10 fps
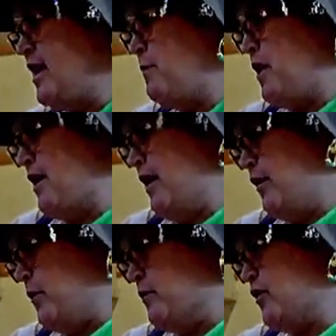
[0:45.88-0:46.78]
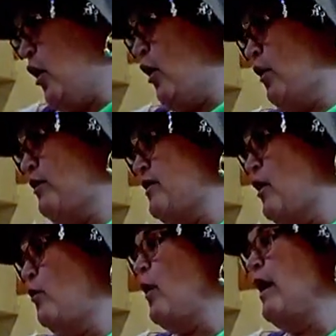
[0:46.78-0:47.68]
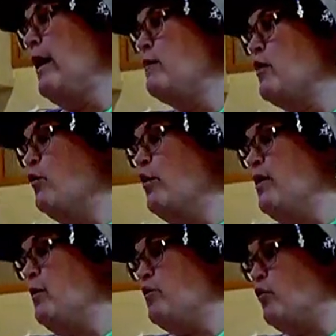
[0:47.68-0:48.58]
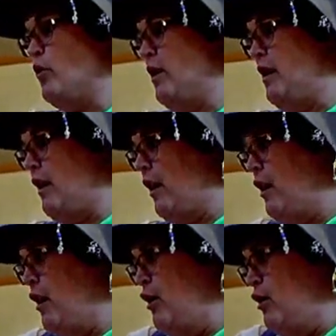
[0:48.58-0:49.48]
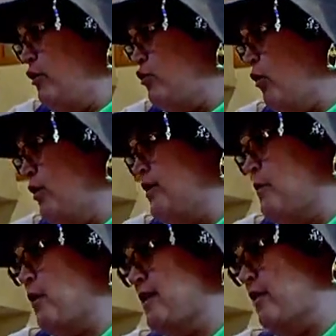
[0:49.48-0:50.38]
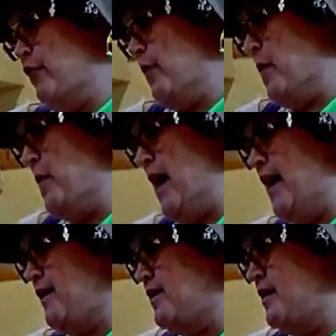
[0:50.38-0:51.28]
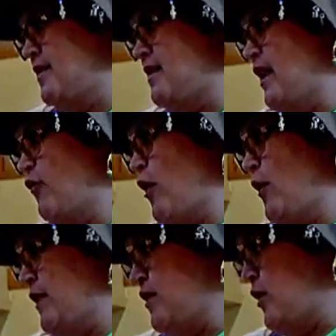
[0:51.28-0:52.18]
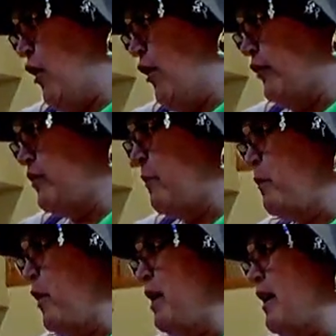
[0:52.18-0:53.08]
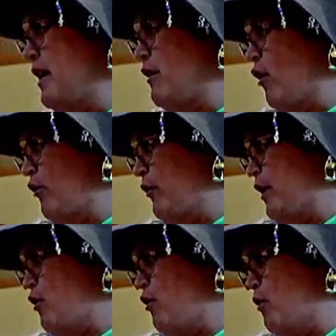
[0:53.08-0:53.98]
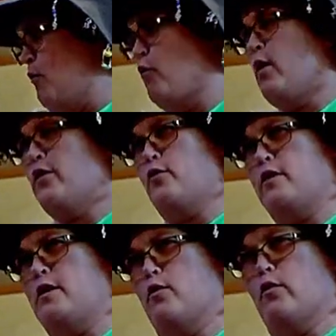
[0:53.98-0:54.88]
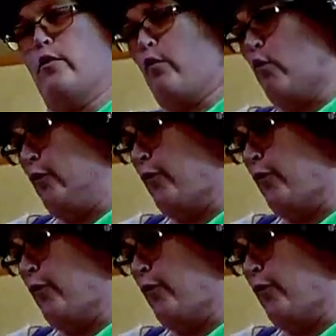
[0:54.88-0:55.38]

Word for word: keeping kingdom songs, their rhymed rhythms running towards the present from the past, safeguarding songs, bringing and honoring home, whether near or